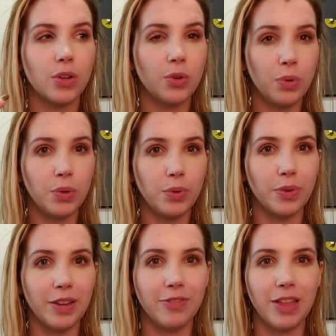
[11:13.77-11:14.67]
cool
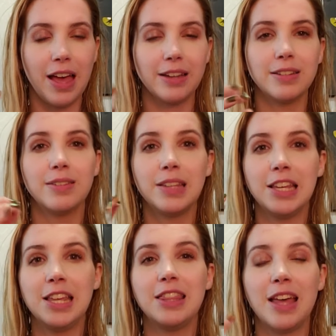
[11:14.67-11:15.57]
reflect,
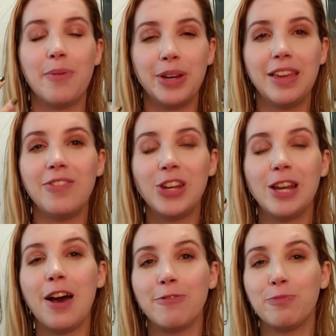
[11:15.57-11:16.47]
that would give it
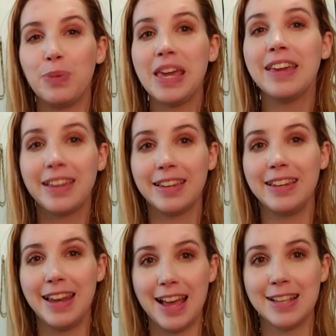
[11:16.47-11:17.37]
enough
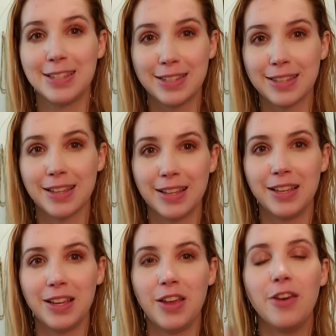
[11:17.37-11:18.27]
pinkness
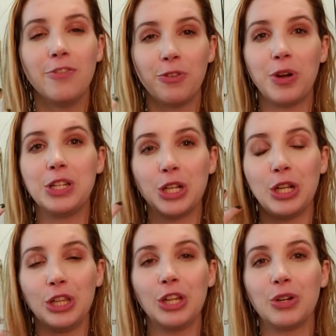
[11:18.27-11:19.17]
for it to
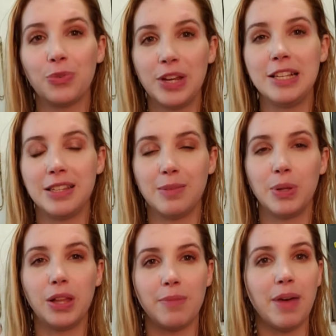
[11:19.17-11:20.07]
look reasonable
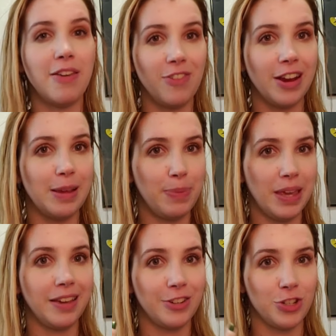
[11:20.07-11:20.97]
on my very
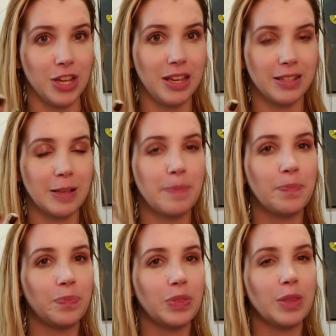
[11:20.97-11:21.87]
pink cheeks
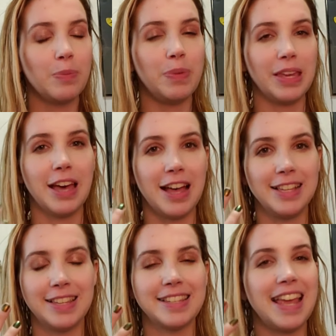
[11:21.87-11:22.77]

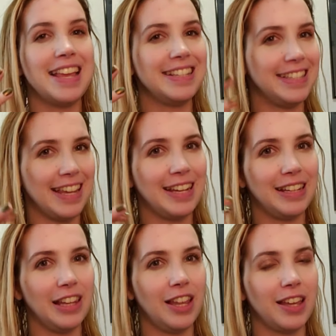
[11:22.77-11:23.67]
because it did
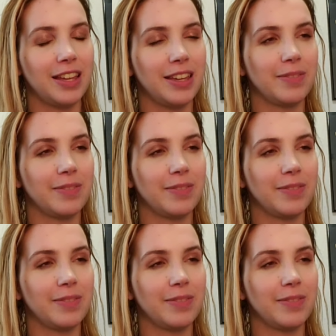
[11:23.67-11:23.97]
look